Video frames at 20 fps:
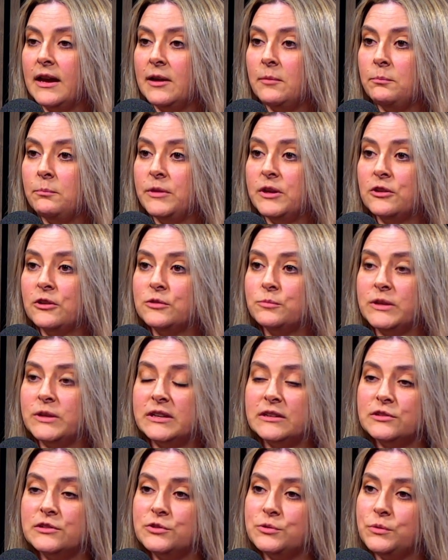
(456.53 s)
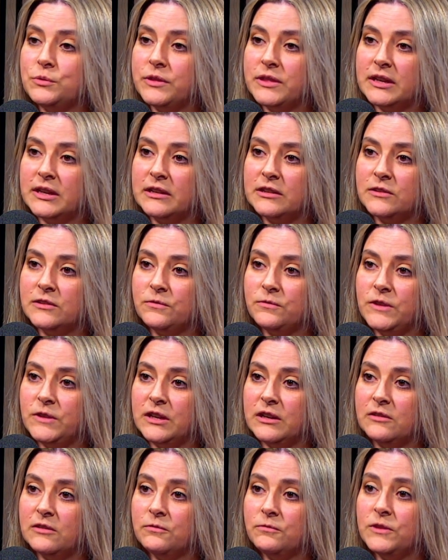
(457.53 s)
Because we can do things
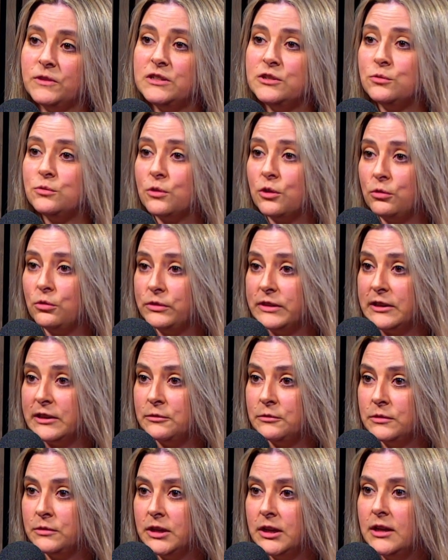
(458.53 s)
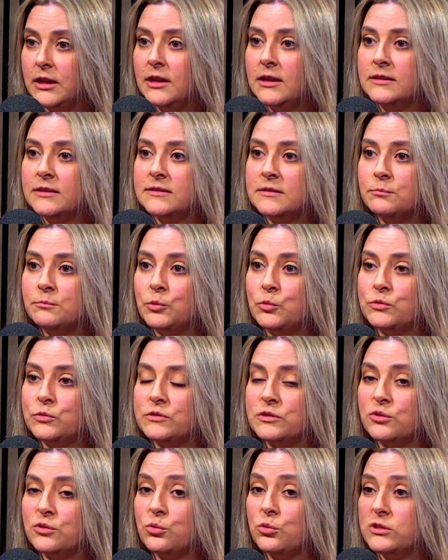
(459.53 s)
via video call now. Most
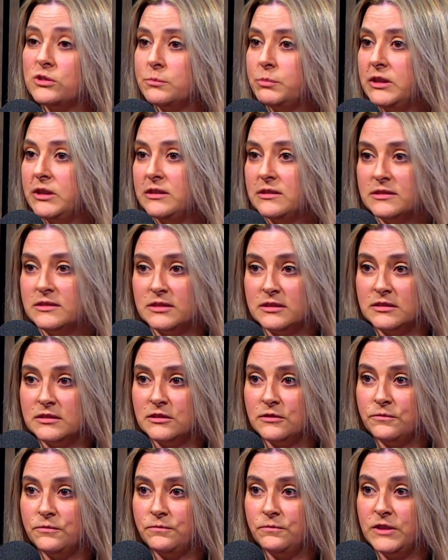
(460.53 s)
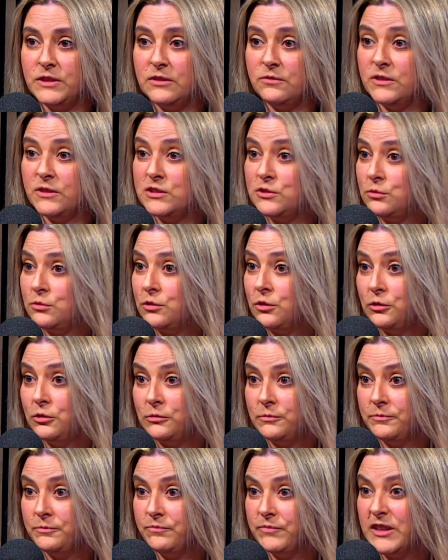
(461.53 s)
court appearances are via video call.
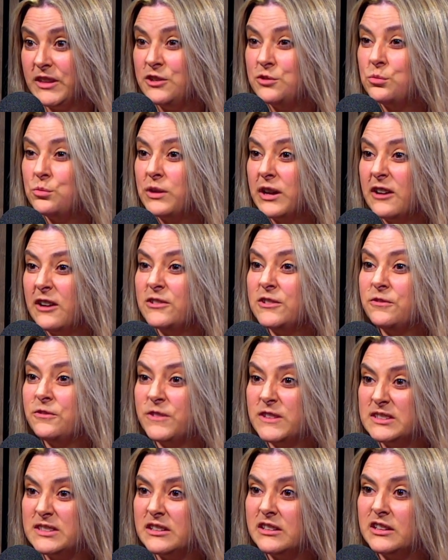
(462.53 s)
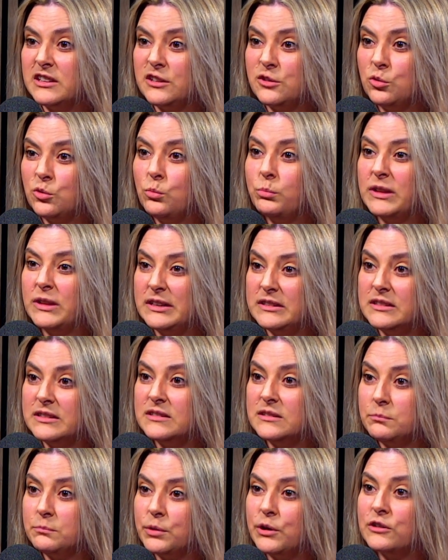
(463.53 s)
You don't have to physically go places
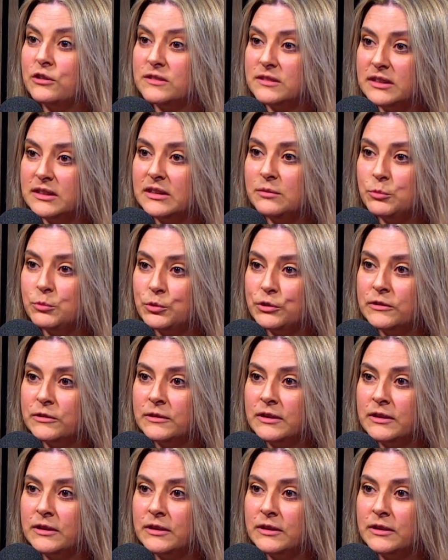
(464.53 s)
in person anymore.